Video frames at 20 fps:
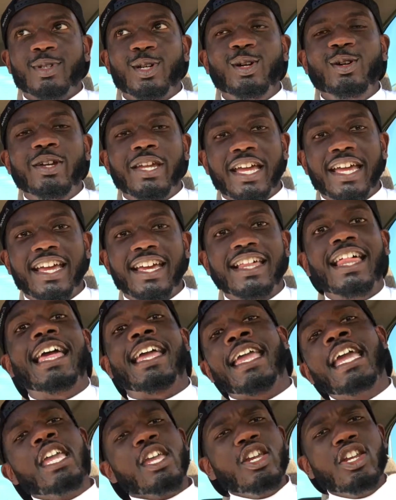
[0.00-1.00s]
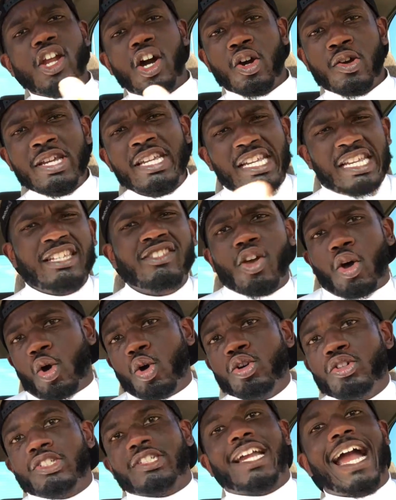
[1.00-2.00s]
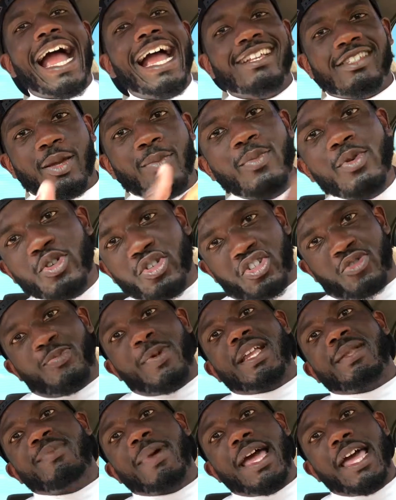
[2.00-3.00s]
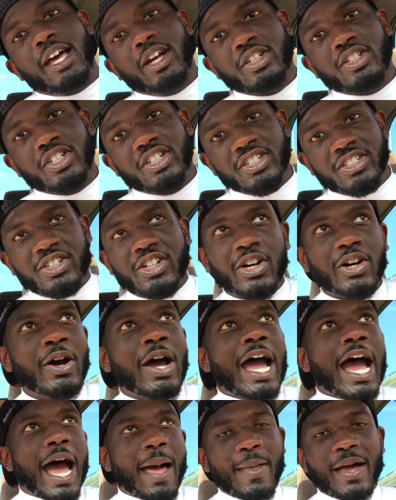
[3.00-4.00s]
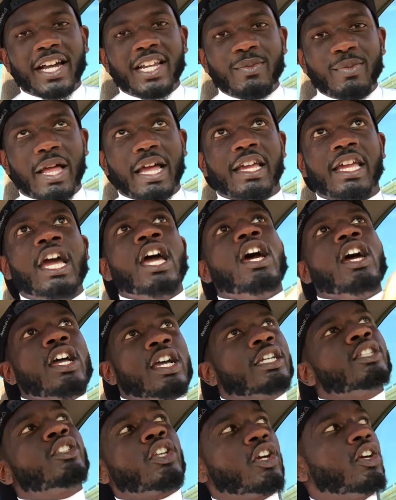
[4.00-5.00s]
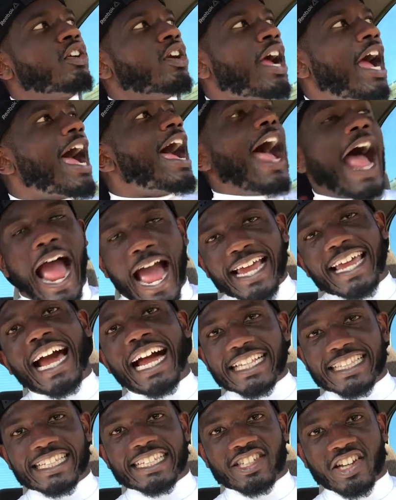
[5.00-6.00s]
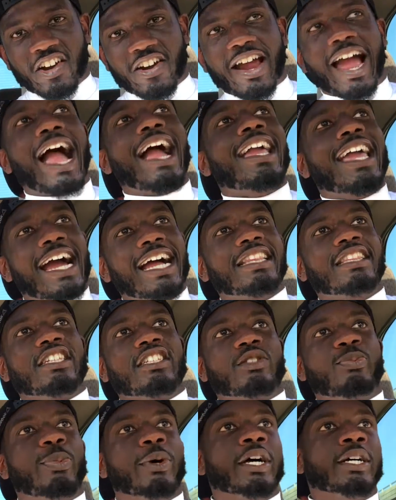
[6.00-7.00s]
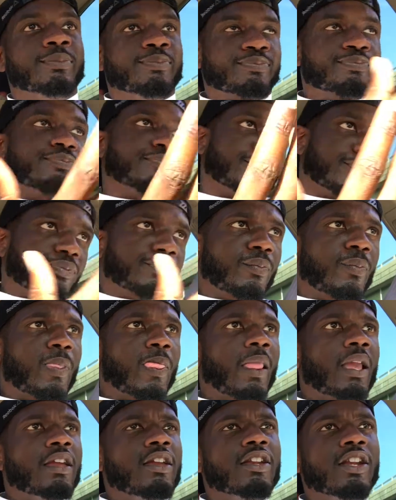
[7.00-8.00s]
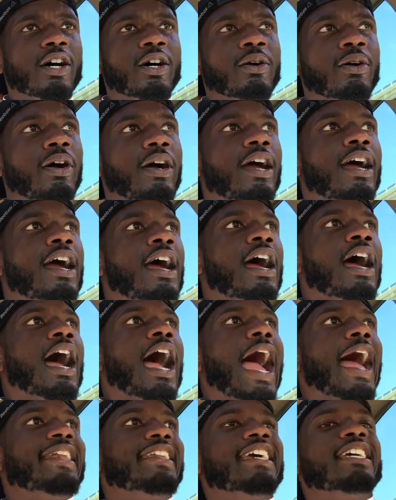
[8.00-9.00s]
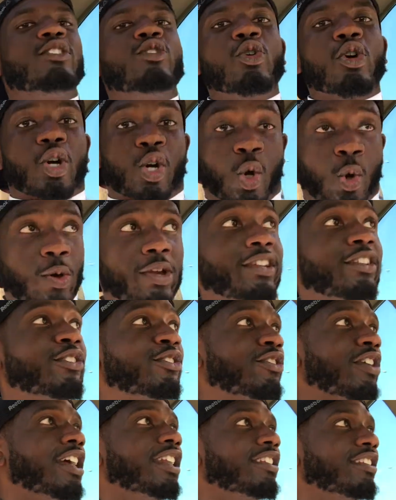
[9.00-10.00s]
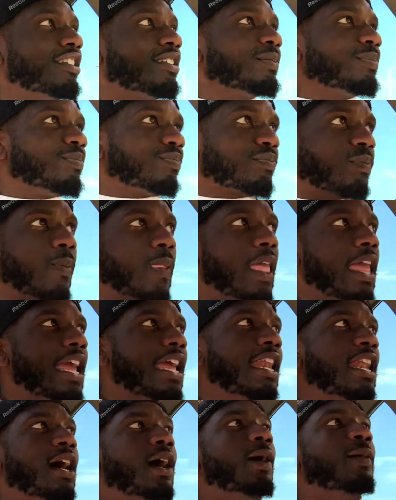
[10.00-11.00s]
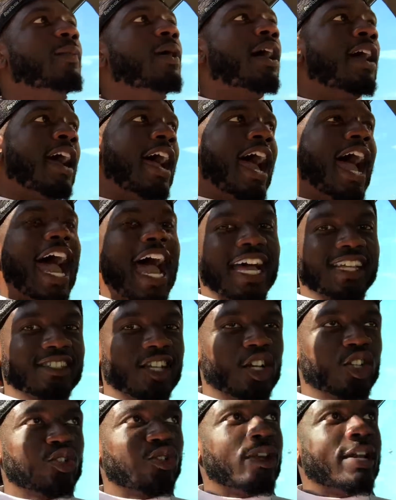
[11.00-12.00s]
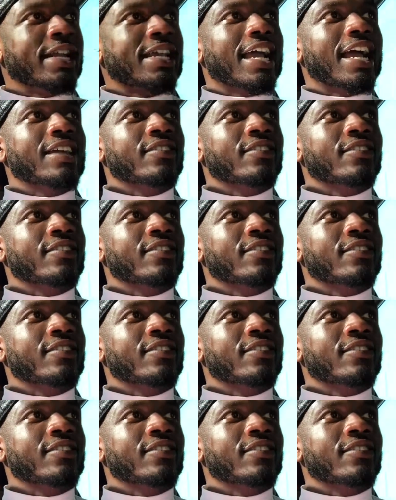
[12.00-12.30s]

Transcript: okay. Like, you know, he's an older guy, so I'm gonna respect my elders, you know. I'm not gonna be like, sir, I got this, all right? I got this. But, you know, I did do a quick stretch. And as I was running,